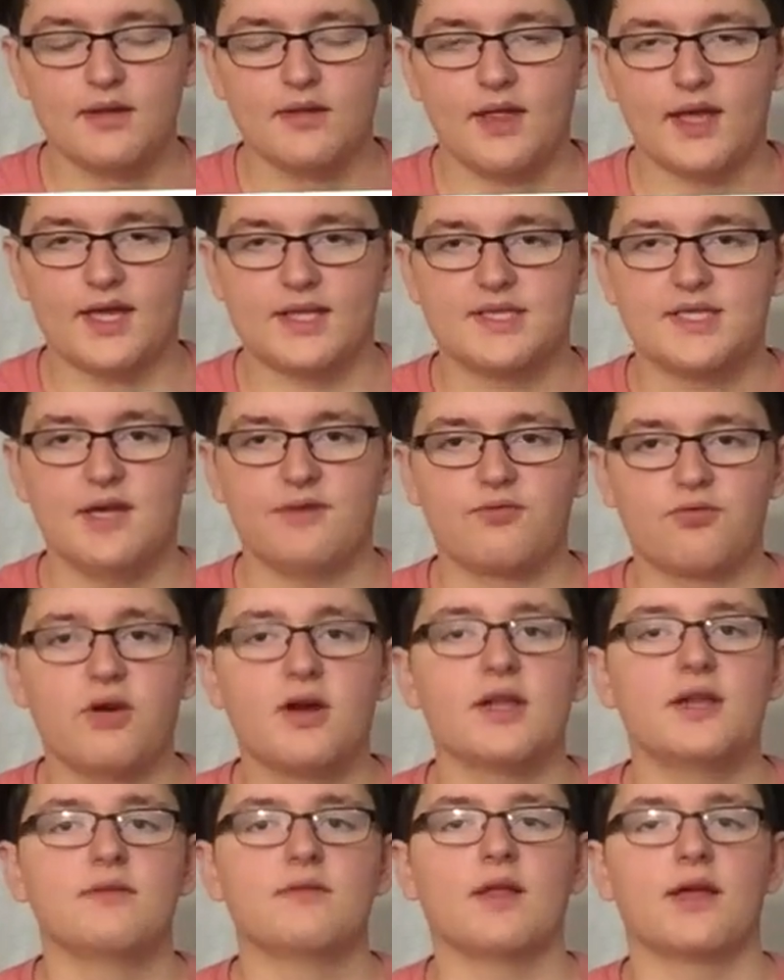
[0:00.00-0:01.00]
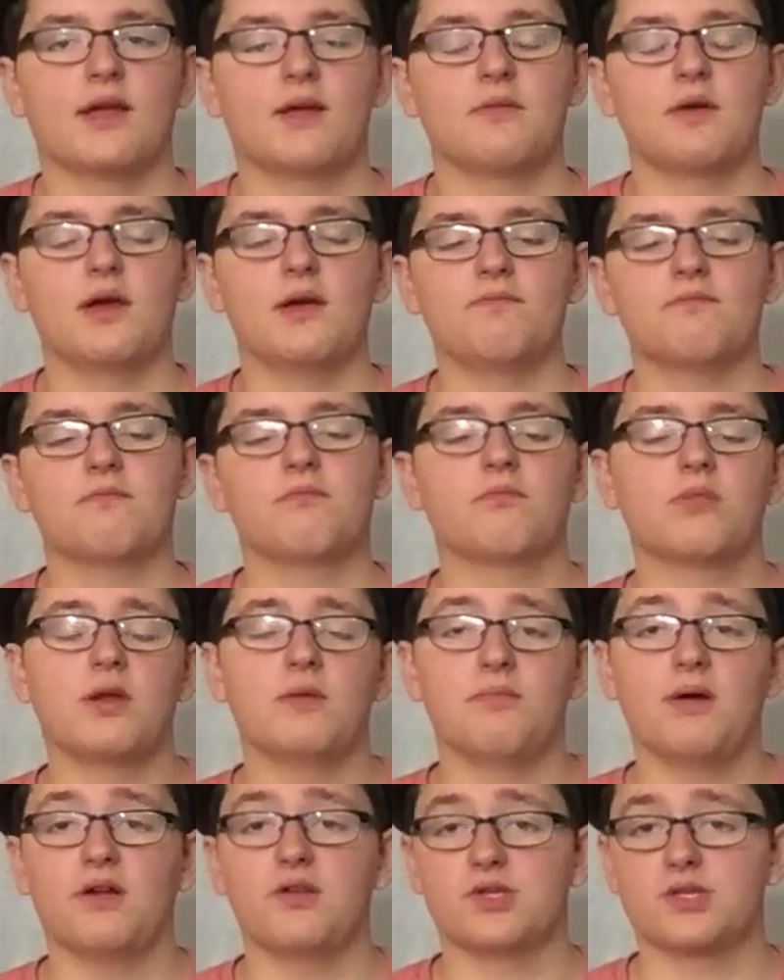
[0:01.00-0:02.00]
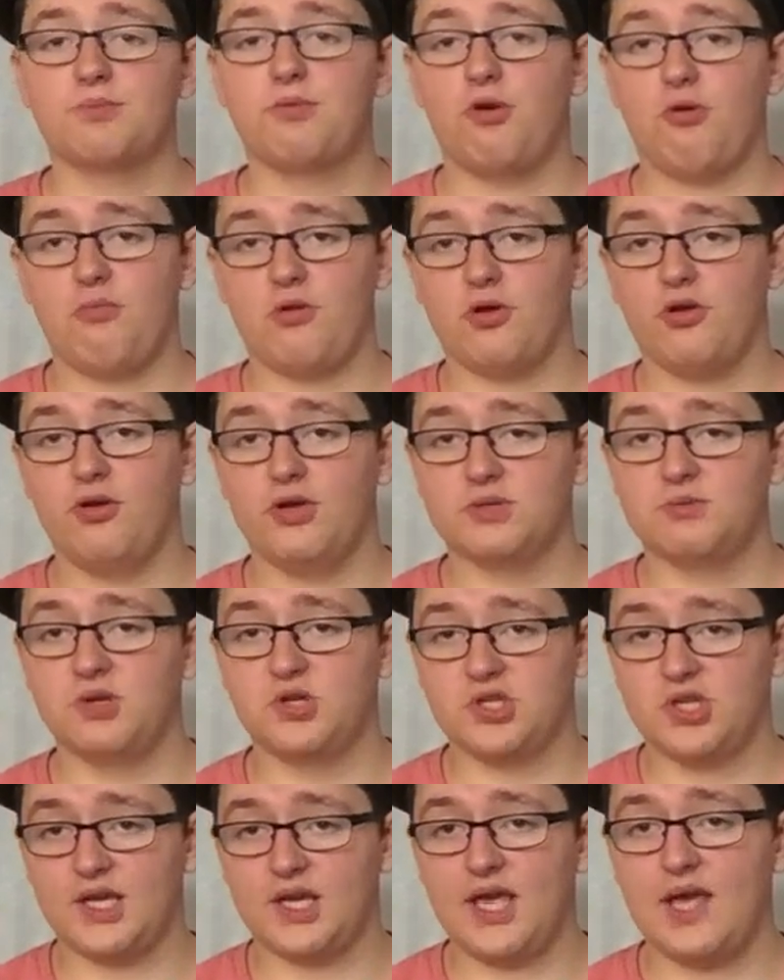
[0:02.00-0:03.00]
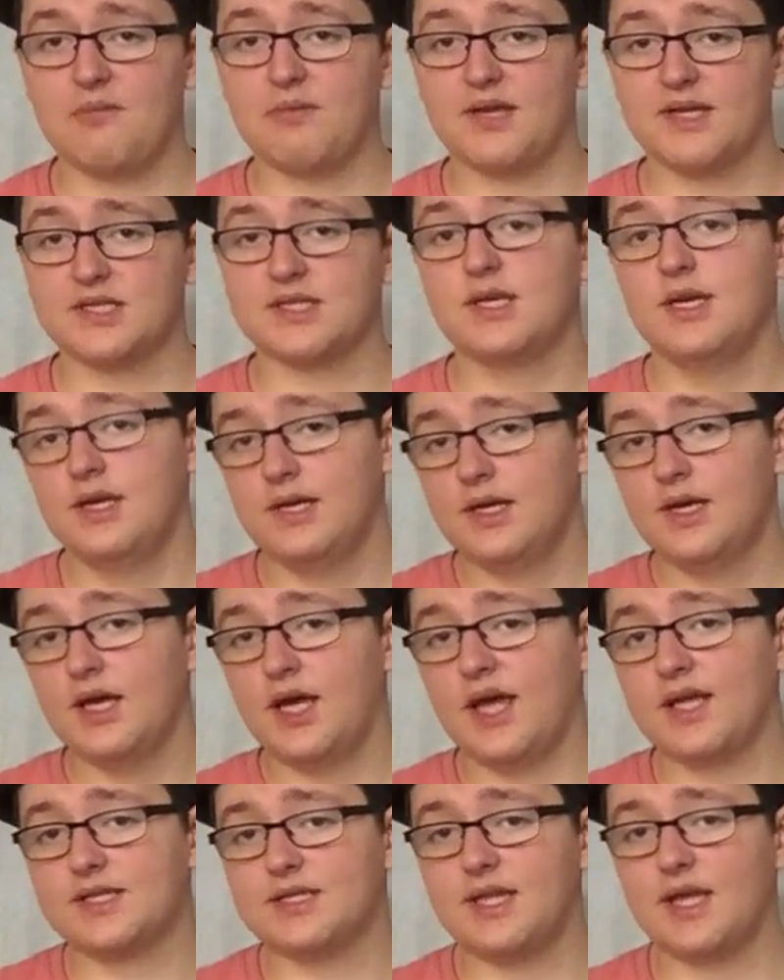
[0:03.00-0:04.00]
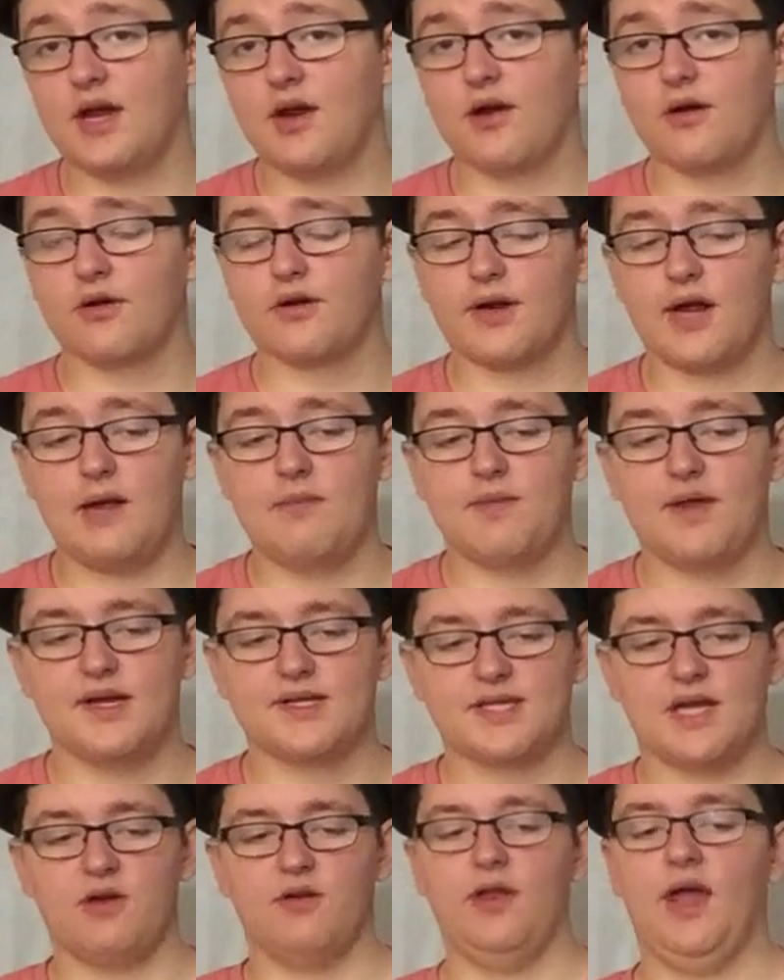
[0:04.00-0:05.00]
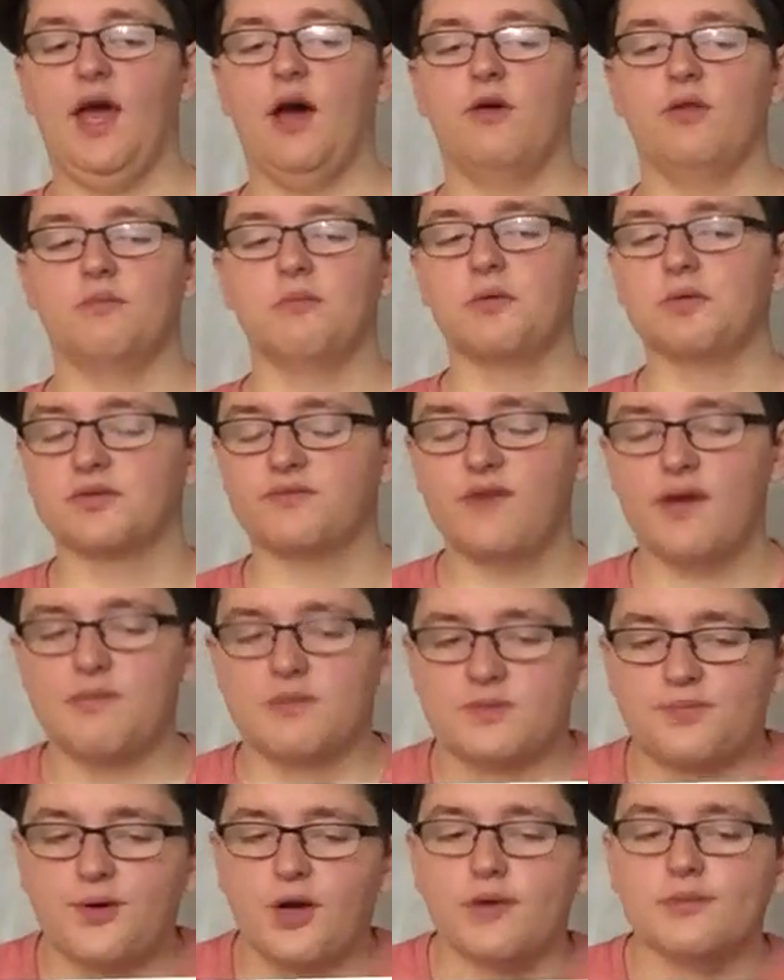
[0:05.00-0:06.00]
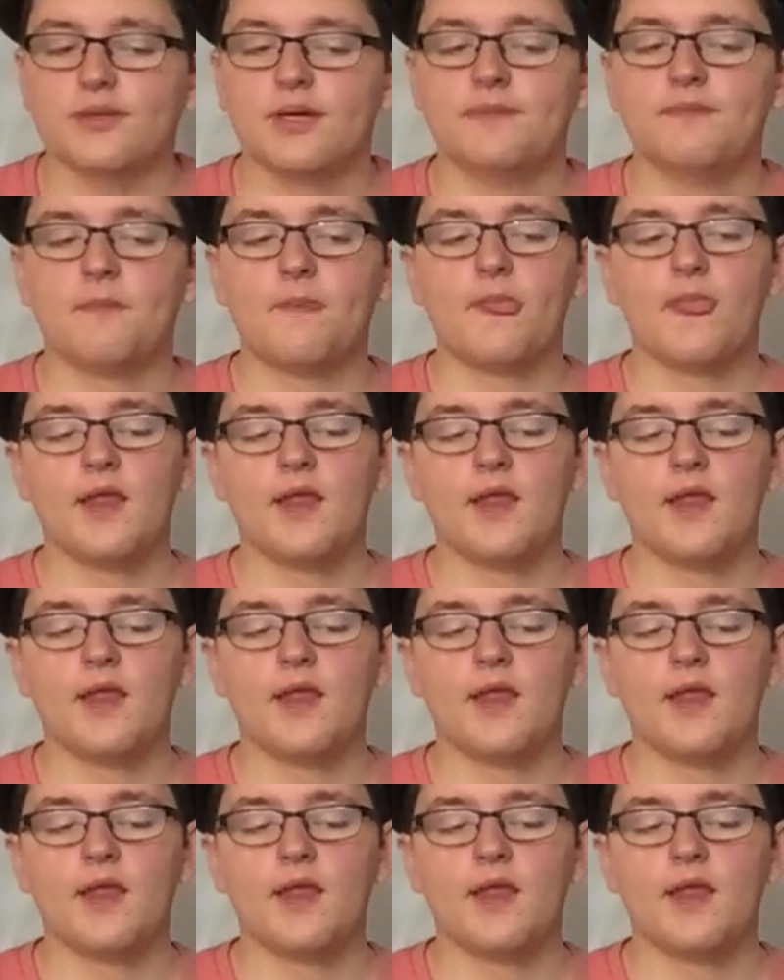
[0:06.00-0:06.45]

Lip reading: like, instead of running, like, I'm going to compare this to Pokemon Go as much as I can, because it's the AR game that is out now, and the most famous, probably.